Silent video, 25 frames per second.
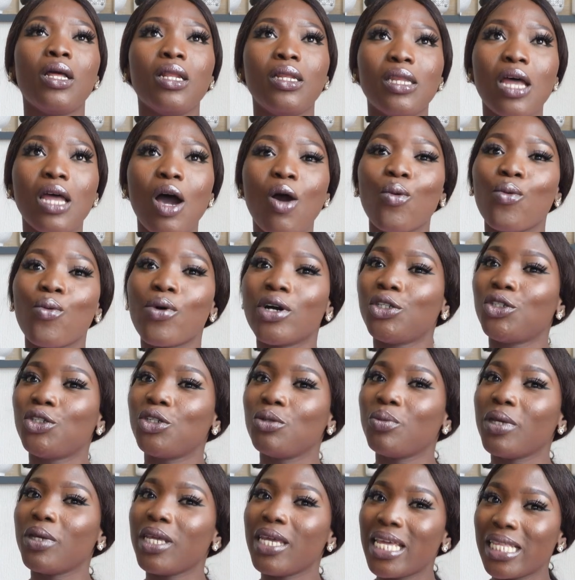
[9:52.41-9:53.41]
Now, what
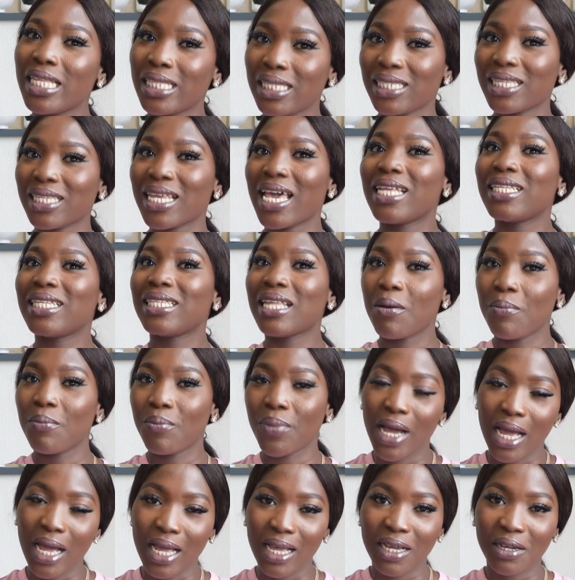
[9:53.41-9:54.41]
should be inside that
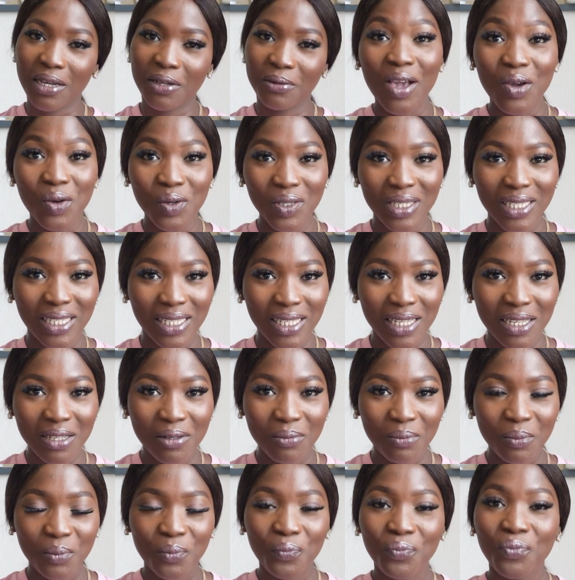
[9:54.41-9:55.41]
bag?
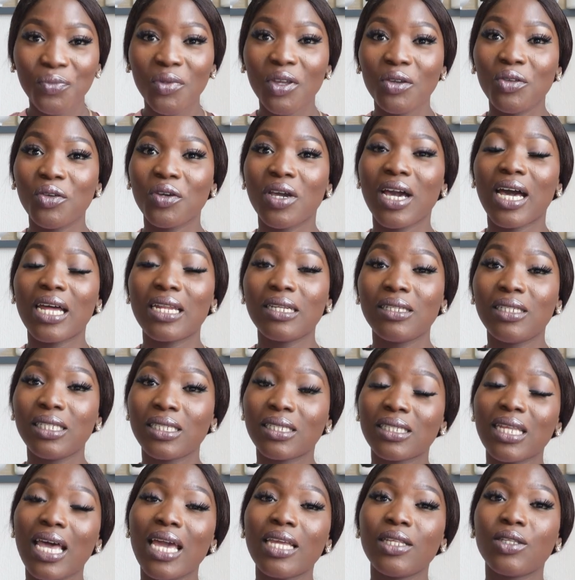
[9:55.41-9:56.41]
Egusi, you can
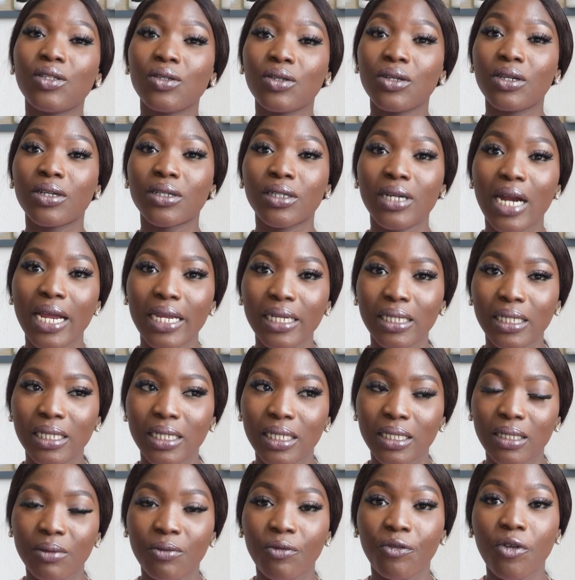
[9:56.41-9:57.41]
decide to grind
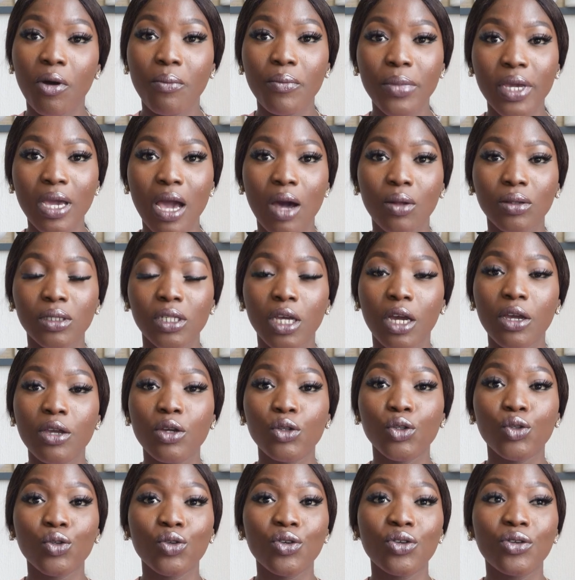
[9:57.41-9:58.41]
it. For me, I'll tell
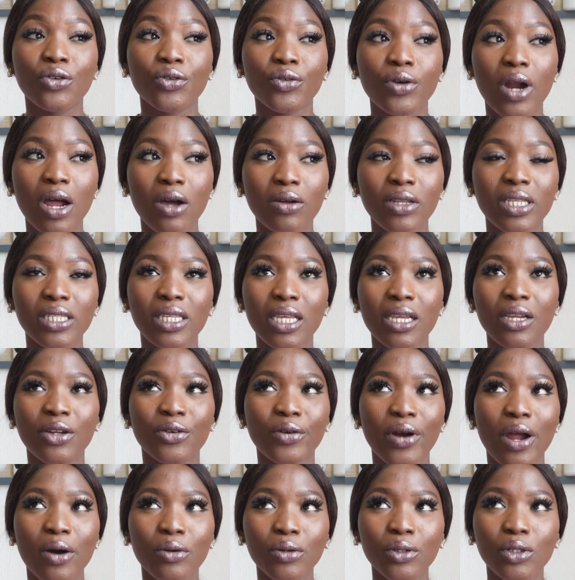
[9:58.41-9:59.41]
you to ground, is it
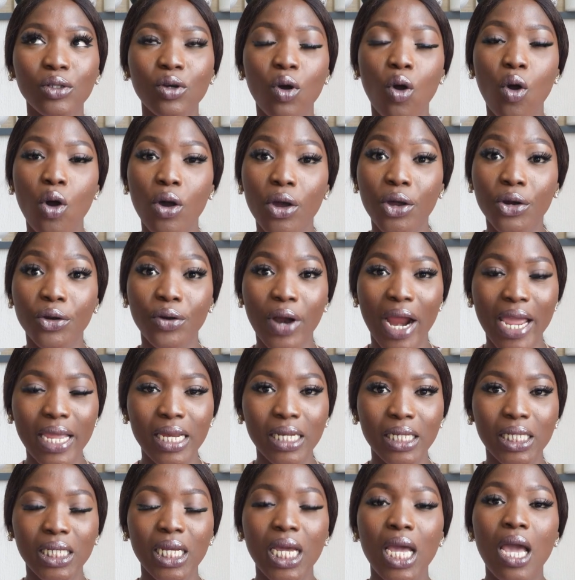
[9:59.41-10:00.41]
ground or
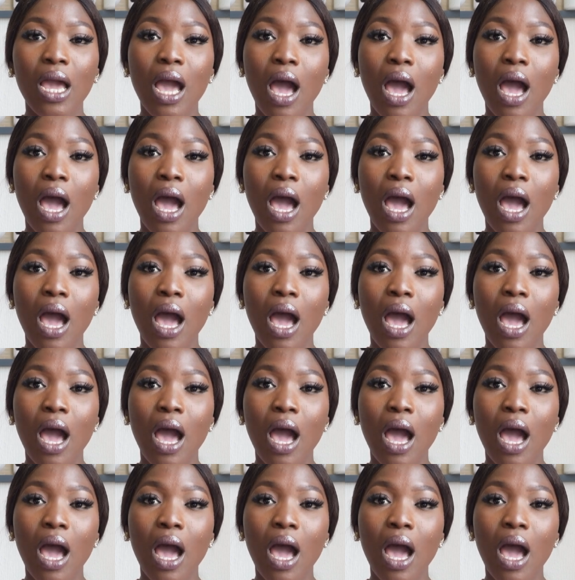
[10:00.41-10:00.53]
grind?